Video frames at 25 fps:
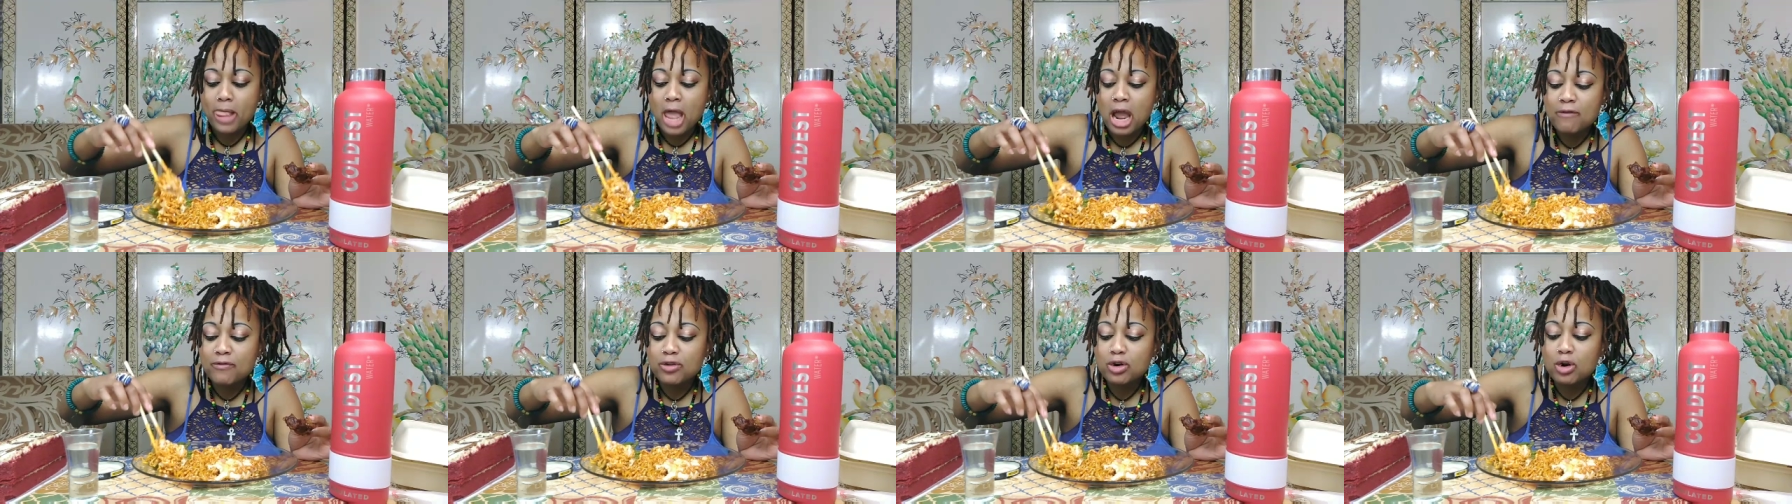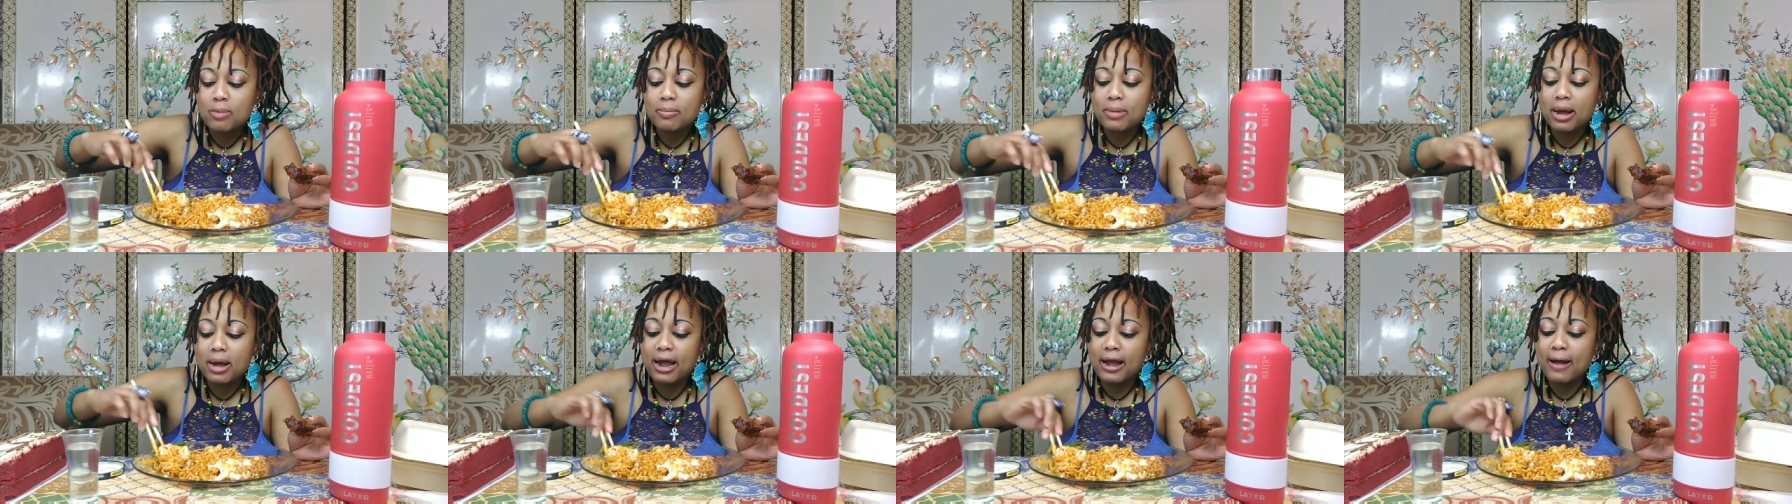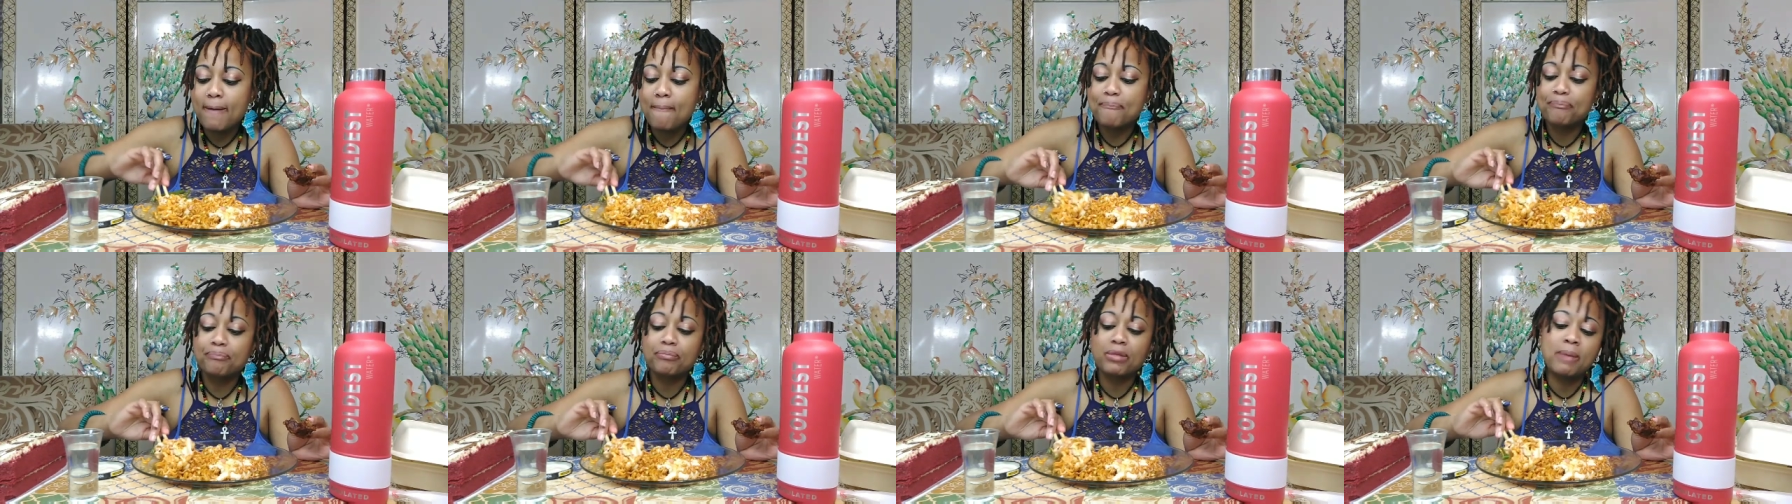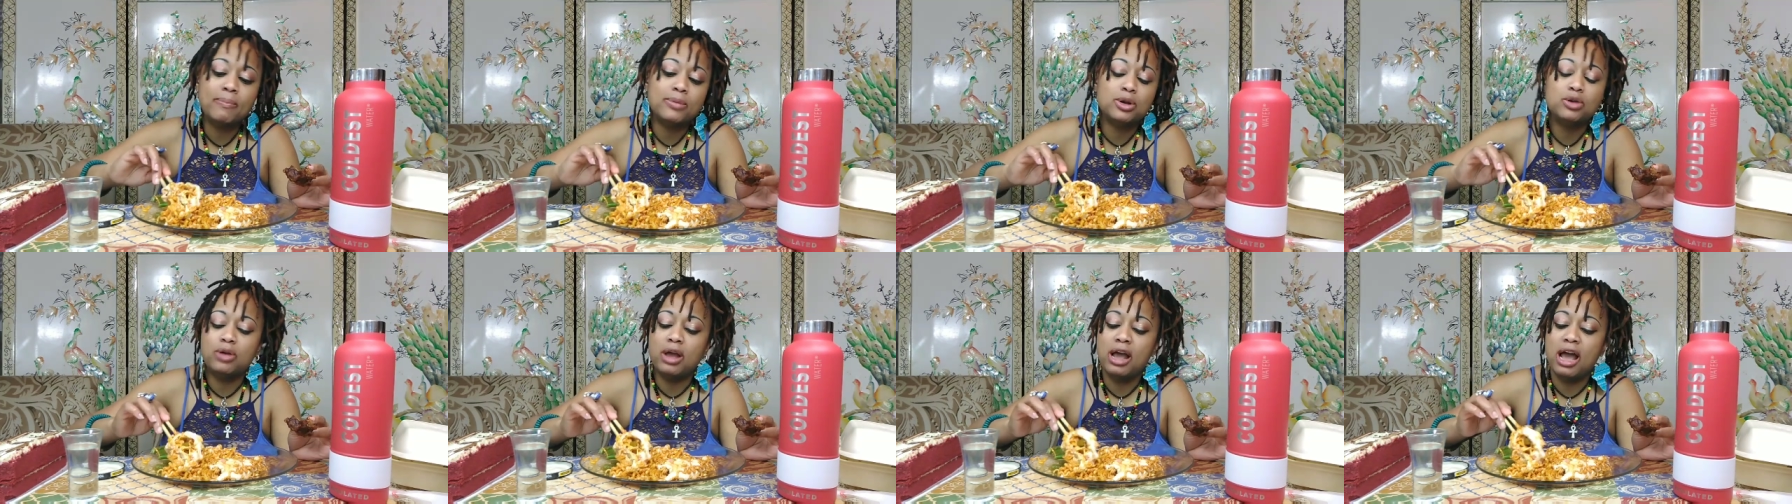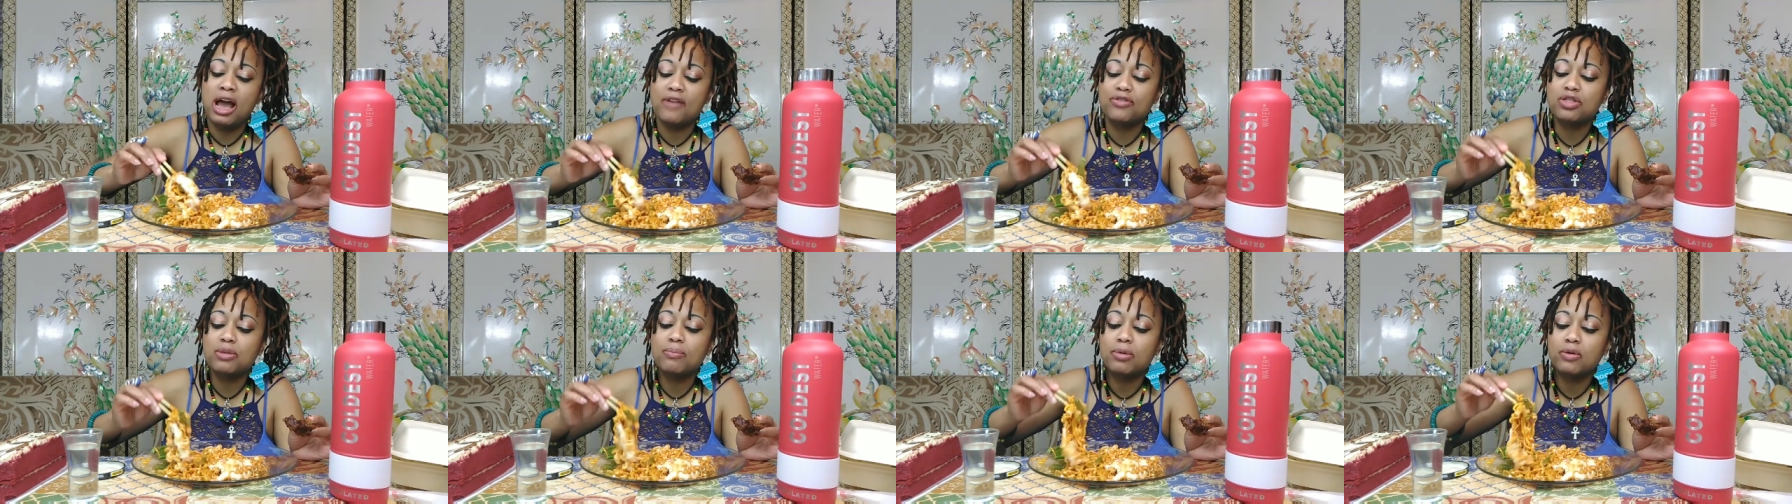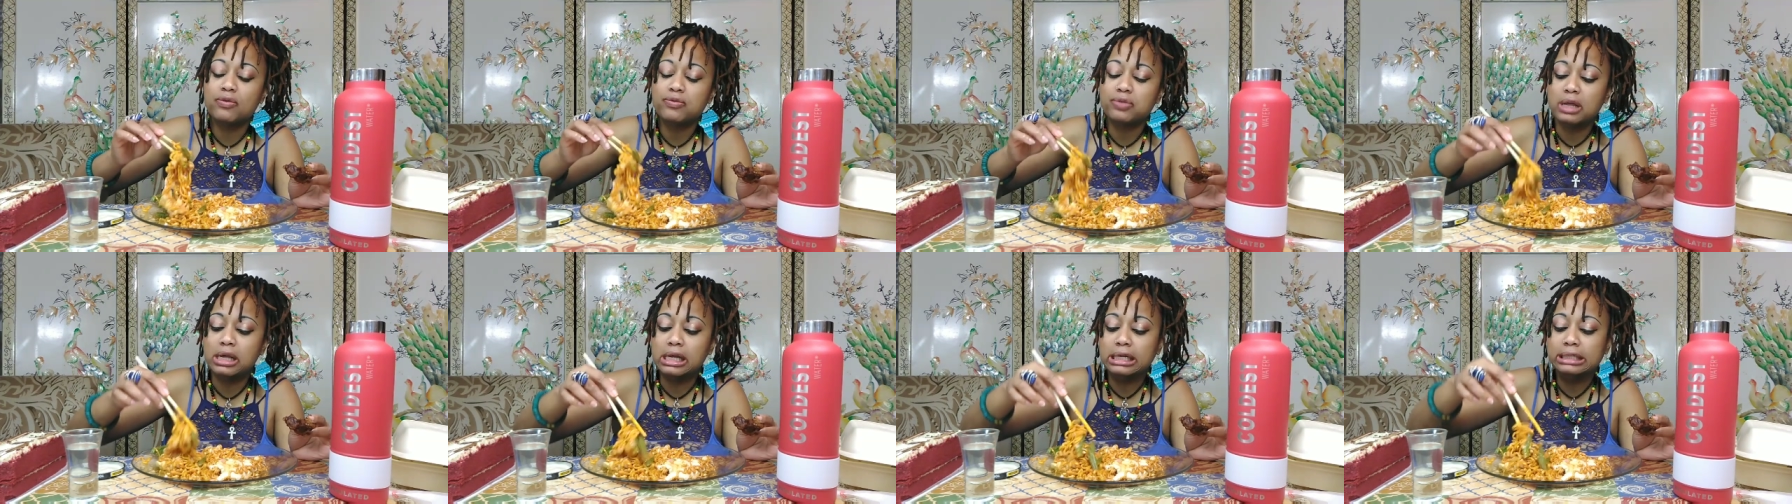If you don't mind, I'm going to do half the
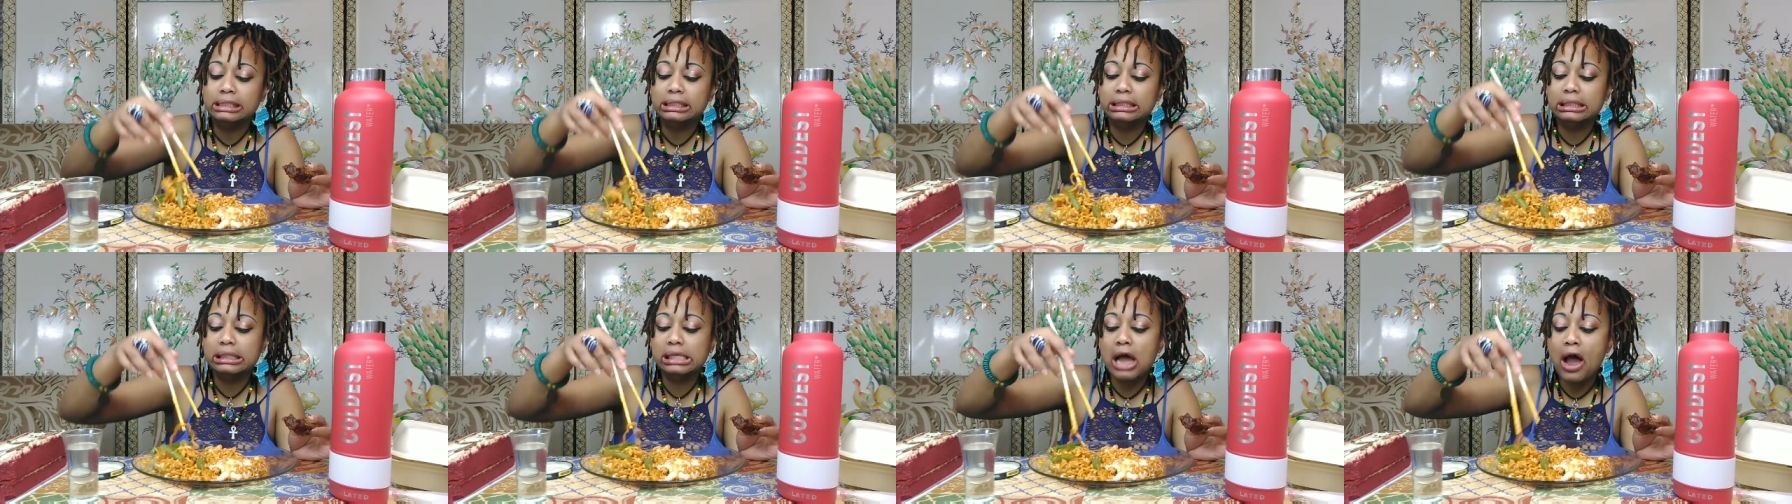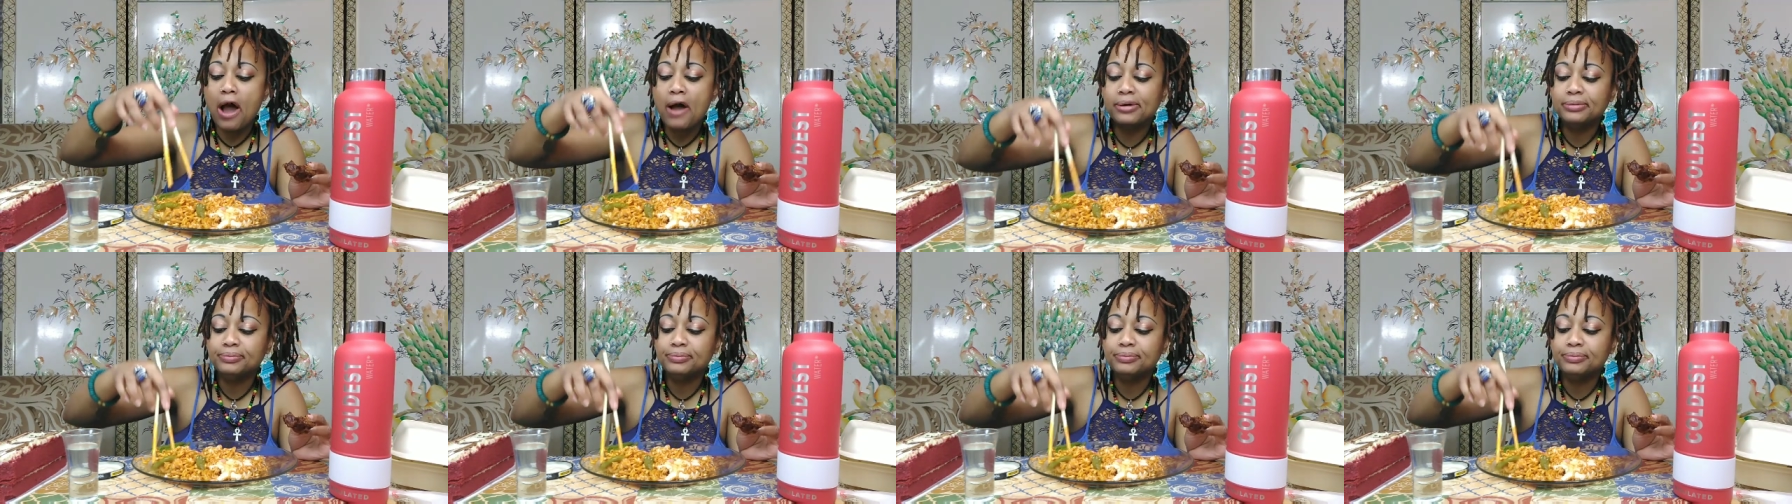birthdays